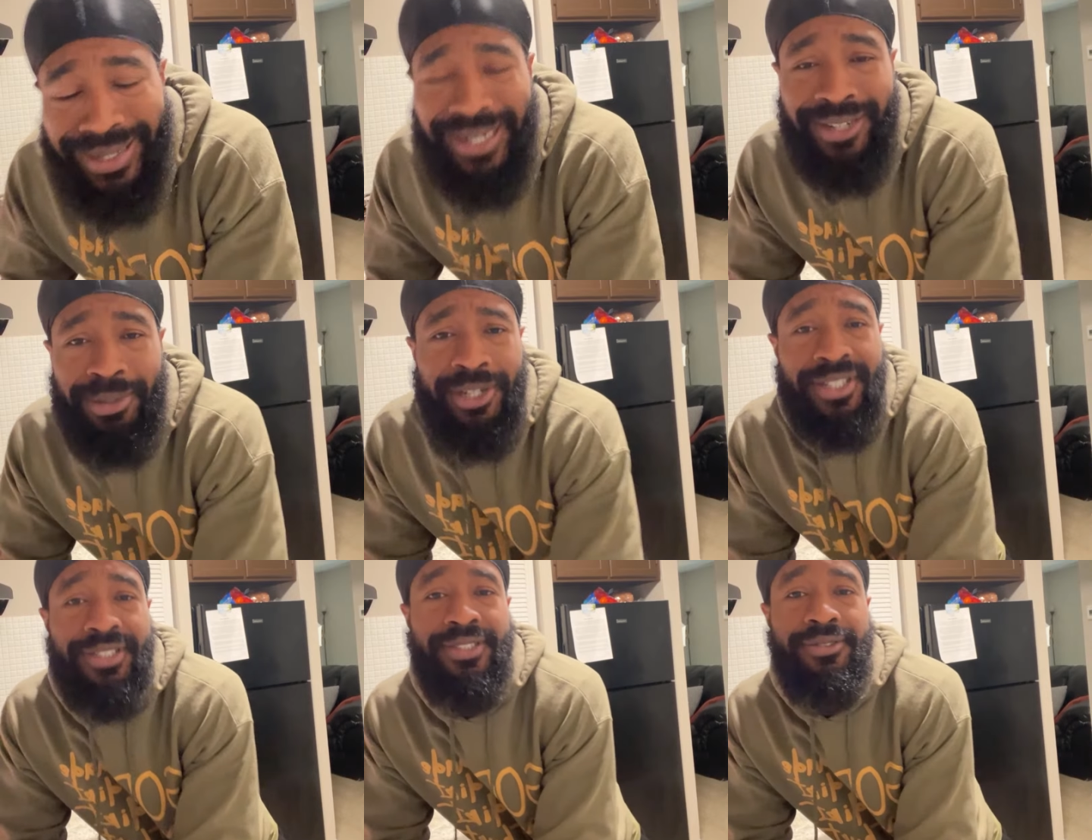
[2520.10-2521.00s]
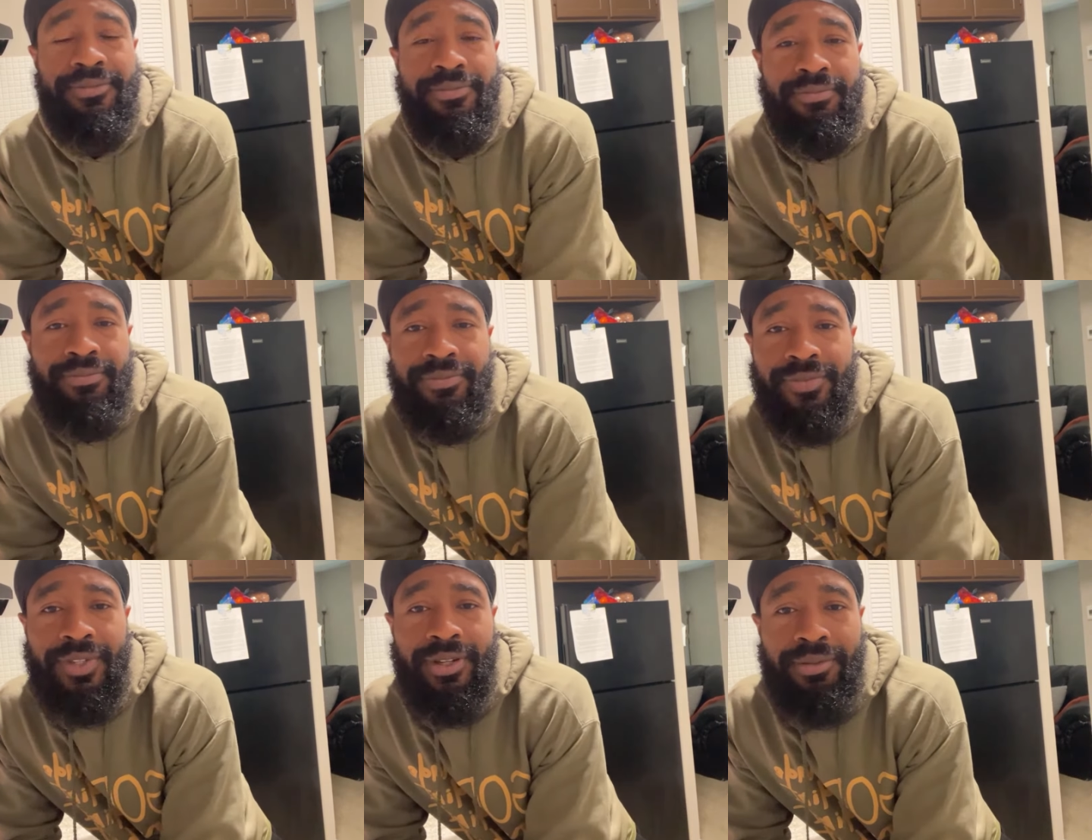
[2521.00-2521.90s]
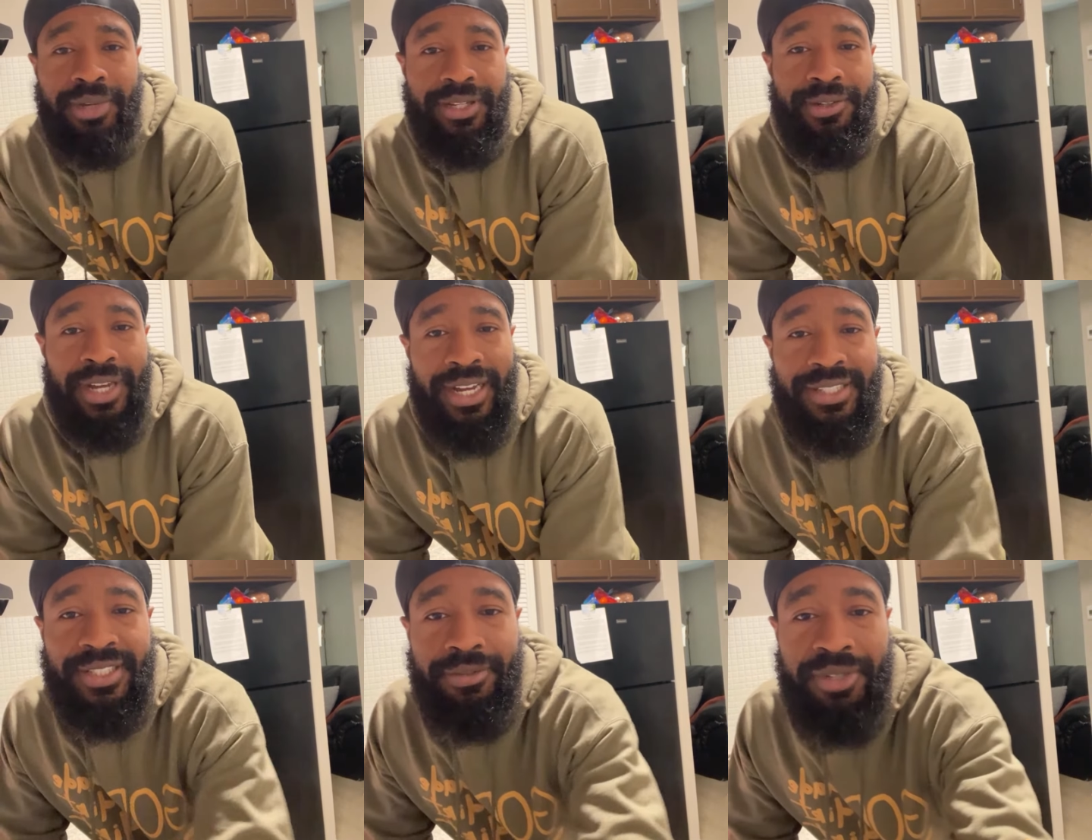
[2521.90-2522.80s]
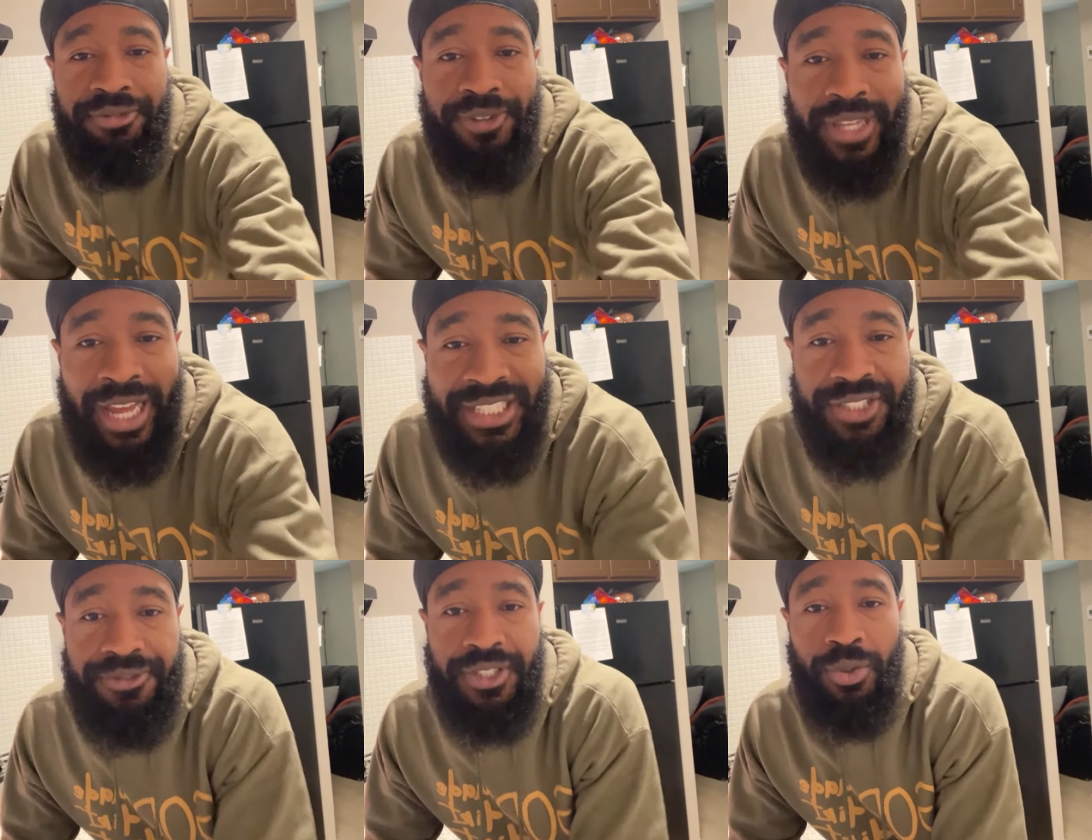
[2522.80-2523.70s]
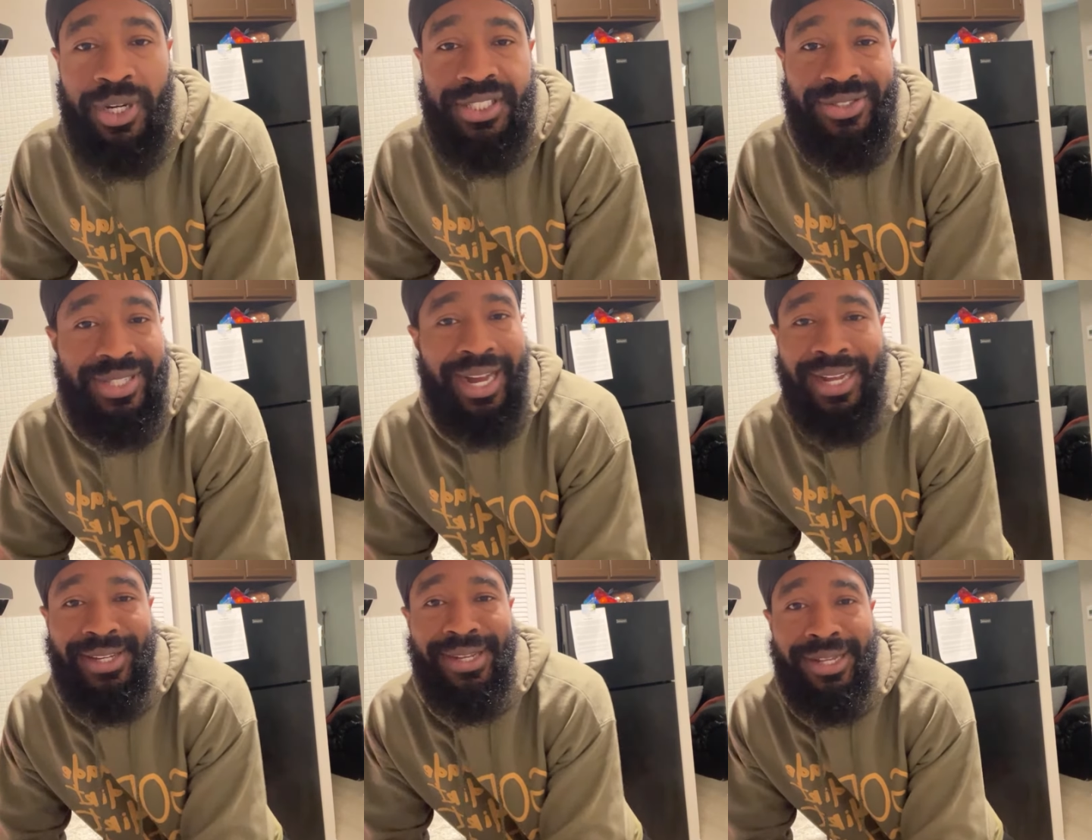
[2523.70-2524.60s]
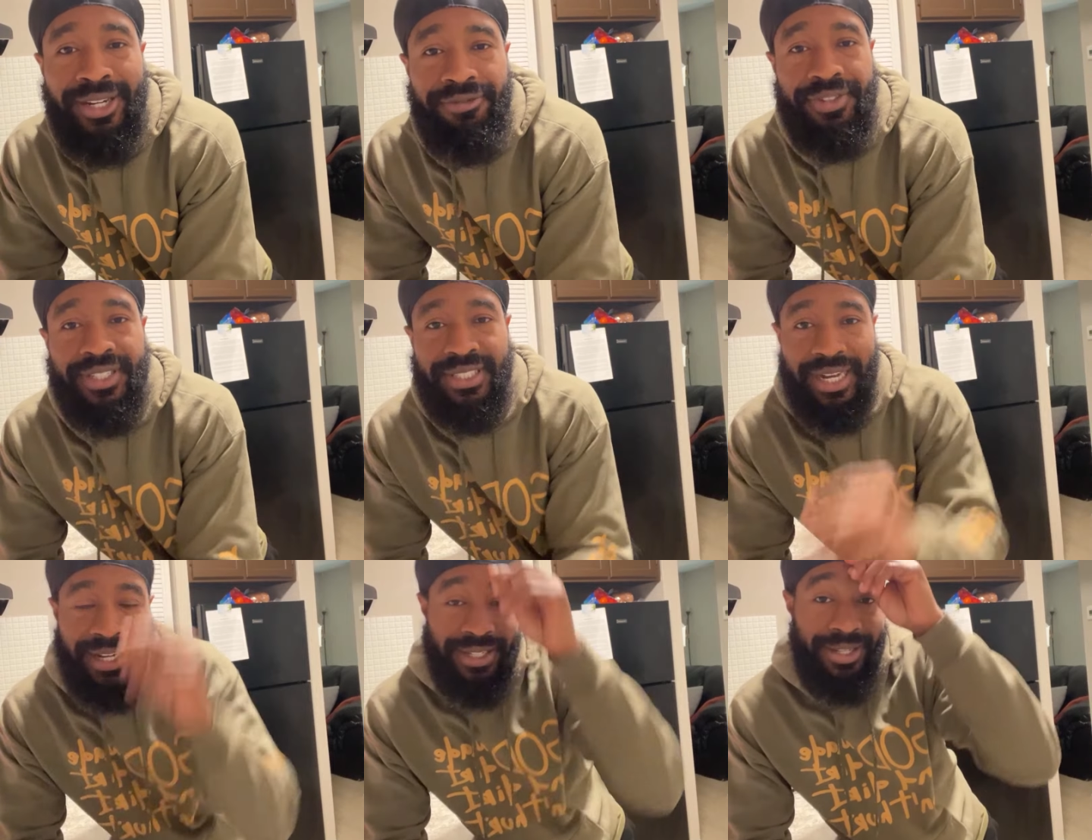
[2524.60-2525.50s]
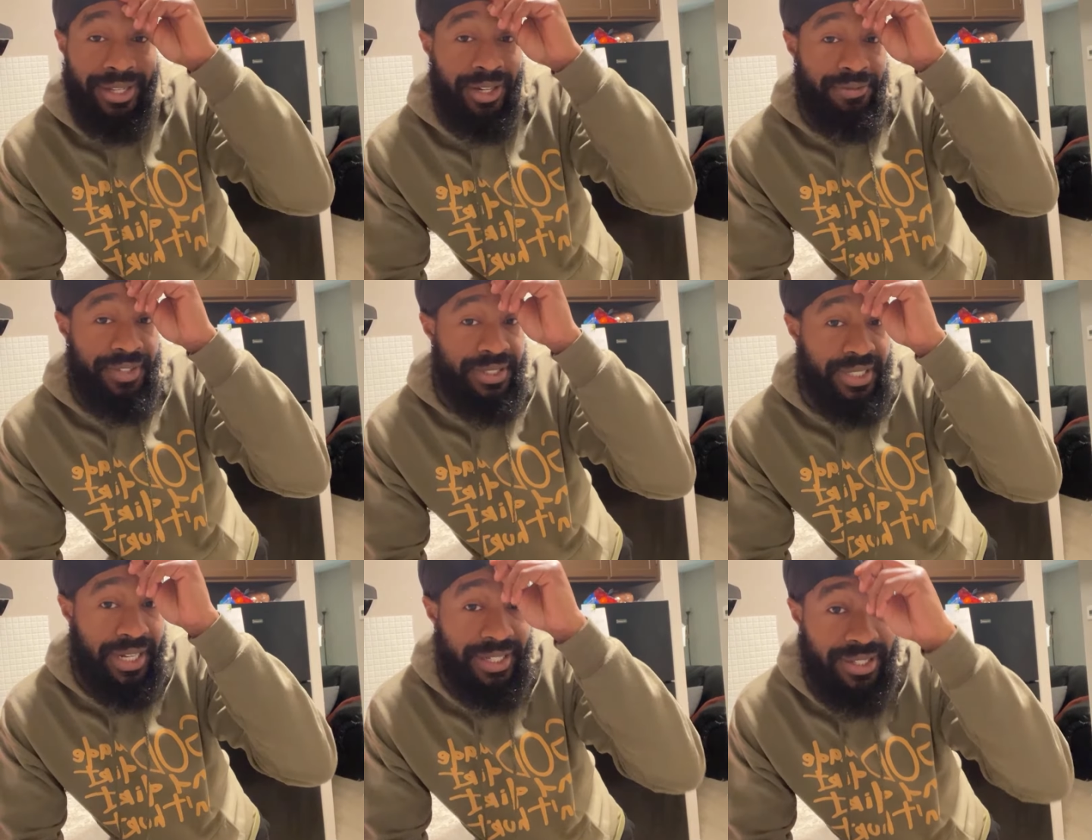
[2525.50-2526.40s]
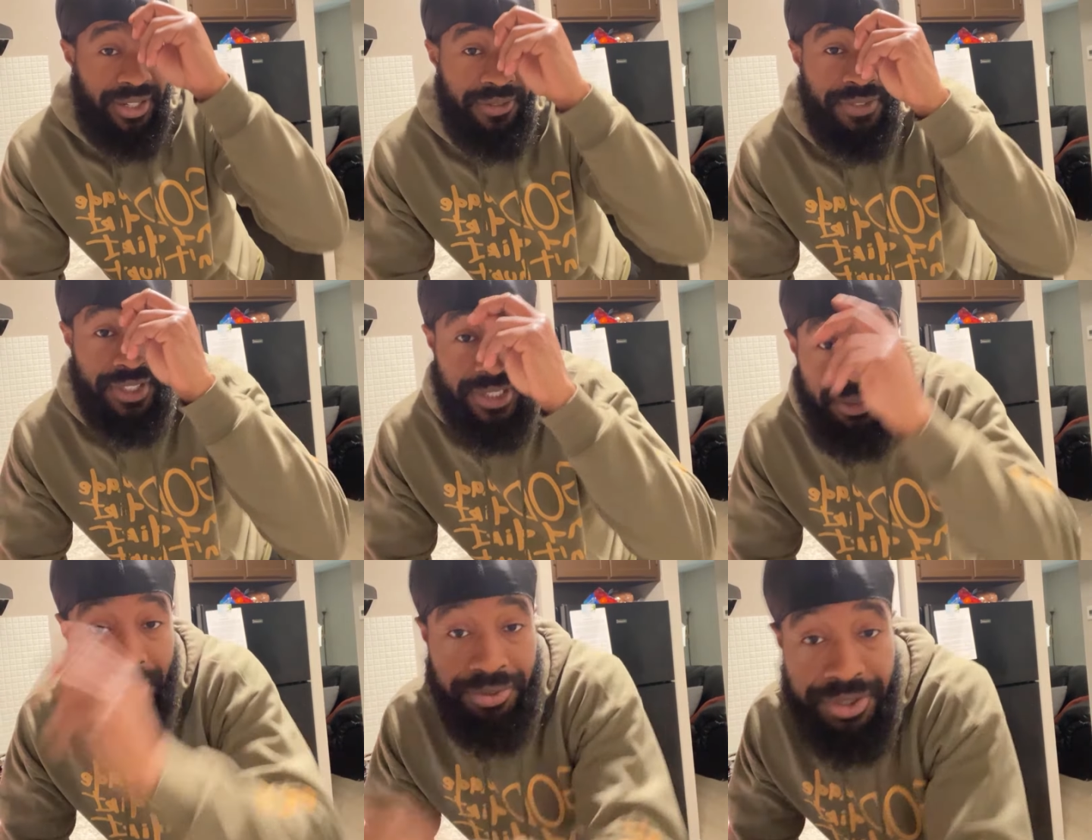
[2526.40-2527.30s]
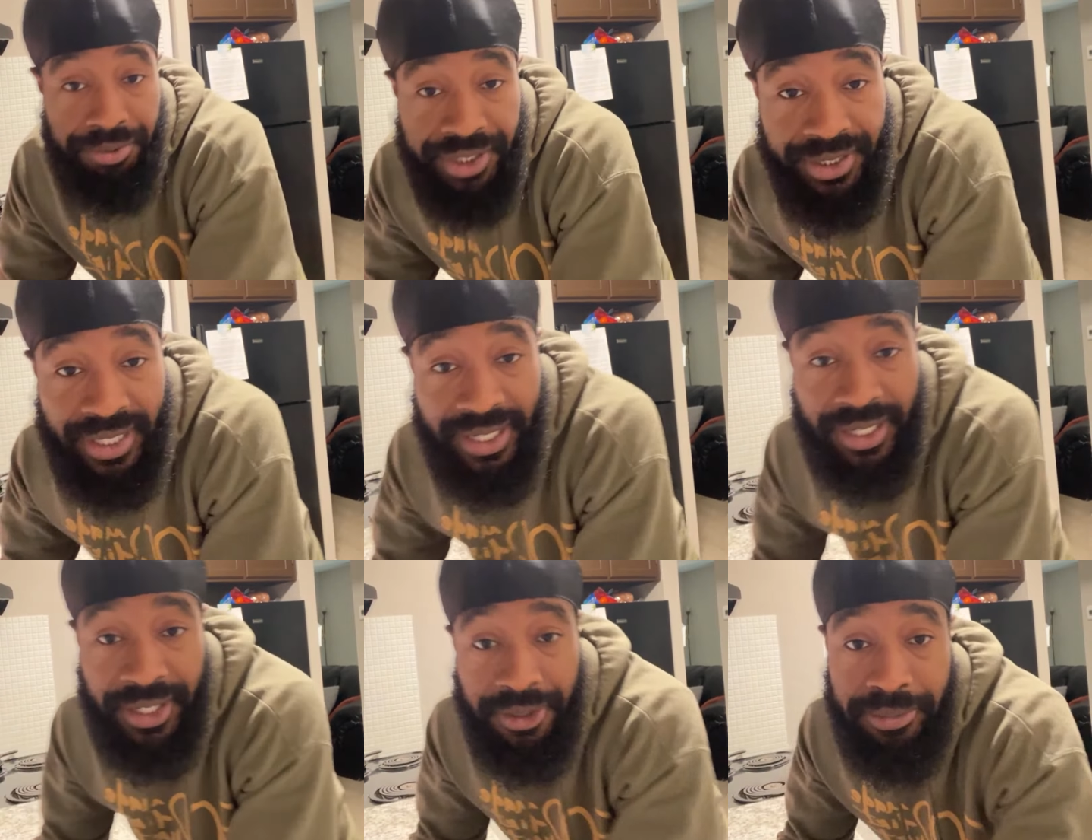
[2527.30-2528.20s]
damn, Ernest. Man, you're asking me philosophy questions. I love this. I love this. I love this. Let me reread that again.